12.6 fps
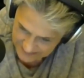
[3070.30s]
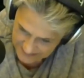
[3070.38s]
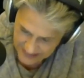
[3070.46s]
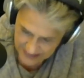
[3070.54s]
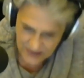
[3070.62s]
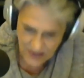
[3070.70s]

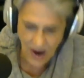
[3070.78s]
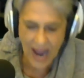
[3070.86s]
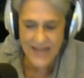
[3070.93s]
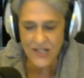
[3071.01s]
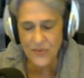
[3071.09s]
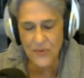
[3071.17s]
So I
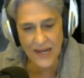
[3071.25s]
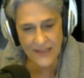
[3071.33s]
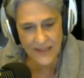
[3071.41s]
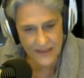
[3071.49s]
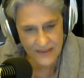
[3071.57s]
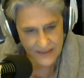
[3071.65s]
just want
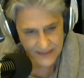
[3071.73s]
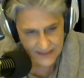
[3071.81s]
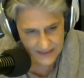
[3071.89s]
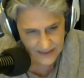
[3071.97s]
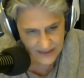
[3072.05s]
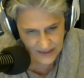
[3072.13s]

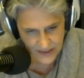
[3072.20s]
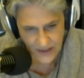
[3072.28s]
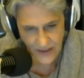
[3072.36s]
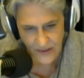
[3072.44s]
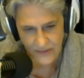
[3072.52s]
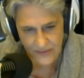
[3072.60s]
you to
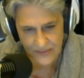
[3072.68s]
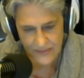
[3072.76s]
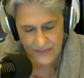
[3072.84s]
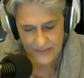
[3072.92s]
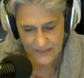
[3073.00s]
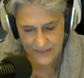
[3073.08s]
know
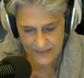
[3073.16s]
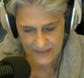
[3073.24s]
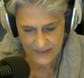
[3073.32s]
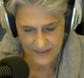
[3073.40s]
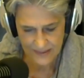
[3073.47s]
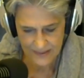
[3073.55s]

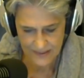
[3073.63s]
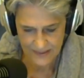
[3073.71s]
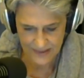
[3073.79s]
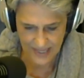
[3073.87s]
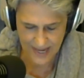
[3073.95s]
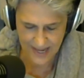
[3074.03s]

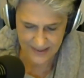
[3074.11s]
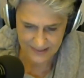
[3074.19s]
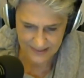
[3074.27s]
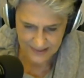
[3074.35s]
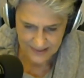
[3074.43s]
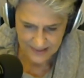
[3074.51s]
that
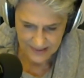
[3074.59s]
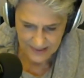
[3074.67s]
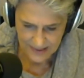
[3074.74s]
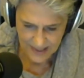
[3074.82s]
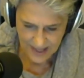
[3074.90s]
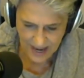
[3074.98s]

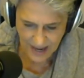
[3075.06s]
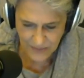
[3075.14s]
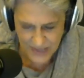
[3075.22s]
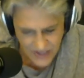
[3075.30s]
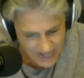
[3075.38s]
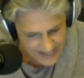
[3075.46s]
I
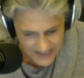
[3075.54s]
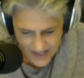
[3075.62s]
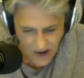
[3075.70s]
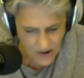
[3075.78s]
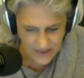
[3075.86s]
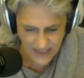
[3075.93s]
wish I'd
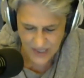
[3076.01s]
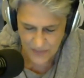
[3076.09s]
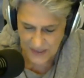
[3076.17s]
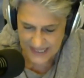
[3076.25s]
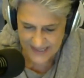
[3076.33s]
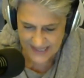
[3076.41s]
known this,
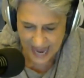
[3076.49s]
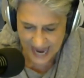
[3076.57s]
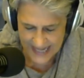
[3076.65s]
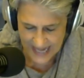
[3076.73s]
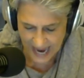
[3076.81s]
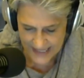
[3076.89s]
because
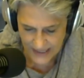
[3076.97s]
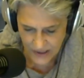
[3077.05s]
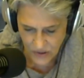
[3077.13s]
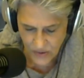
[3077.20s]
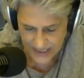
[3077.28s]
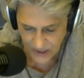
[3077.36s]
I
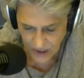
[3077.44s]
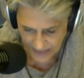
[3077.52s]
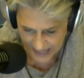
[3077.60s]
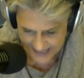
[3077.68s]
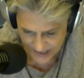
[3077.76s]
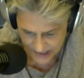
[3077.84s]
knew a
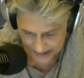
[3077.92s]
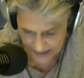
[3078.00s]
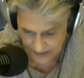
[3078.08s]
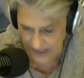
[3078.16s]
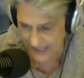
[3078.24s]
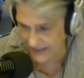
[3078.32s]
tarantula
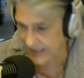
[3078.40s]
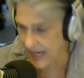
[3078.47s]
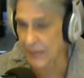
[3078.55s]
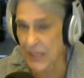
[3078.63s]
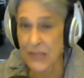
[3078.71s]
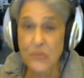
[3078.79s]
once. I
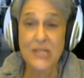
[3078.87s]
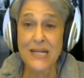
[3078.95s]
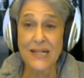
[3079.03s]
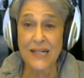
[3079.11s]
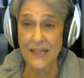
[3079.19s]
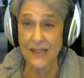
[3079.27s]
mean, it was in
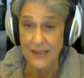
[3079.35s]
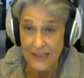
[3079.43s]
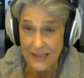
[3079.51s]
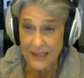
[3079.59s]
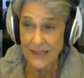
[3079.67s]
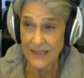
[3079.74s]

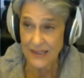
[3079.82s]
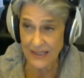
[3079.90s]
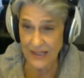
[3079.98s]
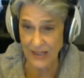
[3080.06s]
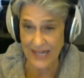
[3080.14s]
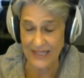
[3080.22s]

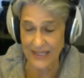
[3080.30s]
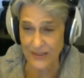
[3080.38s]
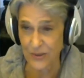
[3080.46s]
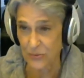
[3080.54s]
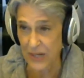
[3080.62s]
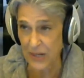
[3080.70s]
like a
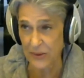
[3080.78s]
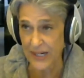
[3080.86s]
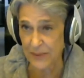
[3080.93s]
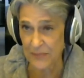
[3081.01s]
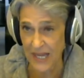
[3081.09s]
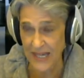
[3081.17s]

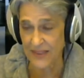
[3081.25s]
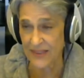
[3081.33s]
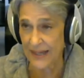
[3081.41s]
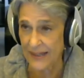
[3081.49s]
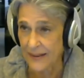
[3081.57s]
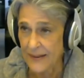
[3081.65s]
terrarium-like
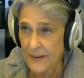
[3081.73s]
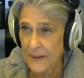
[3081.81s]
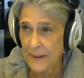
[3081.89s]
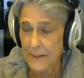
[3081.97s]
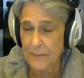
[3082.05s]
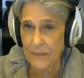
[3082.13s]
thing,
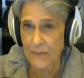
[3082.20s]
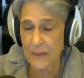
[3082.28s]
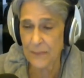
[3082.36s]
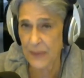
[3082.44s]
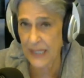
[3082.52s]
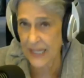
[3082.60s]

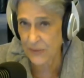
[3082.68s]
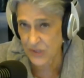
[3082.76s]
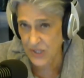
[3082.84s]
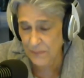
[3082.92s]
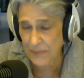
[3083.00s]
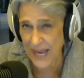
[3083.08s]
but it was
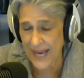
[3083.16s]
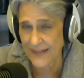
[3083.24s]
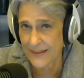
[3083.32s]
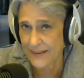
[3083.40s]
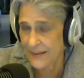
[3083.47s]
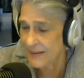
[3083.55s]
a
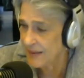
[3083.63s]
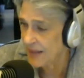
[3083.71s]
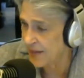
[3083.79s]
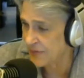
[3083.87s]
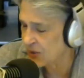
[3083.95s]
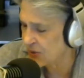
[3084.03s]
pet.
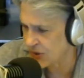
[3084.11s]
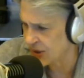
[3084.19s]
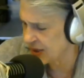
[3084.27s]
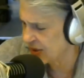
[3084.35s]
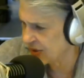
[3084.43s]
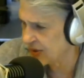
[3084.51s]
I've told you
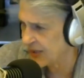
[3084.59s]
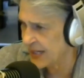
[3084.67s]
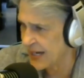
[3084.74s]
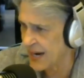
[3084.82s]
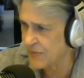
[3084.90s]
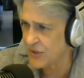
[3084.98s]
the story,
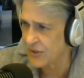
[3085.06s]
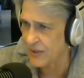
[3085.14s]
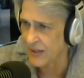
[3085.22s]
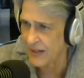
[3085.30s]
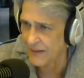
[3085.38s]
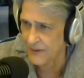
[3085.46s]
I'm
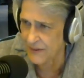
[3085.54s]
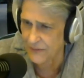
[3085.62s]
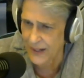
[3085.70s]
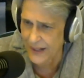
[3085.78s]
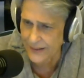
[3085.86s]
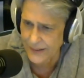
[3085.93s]
sure, of a
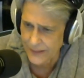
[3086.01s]
friend.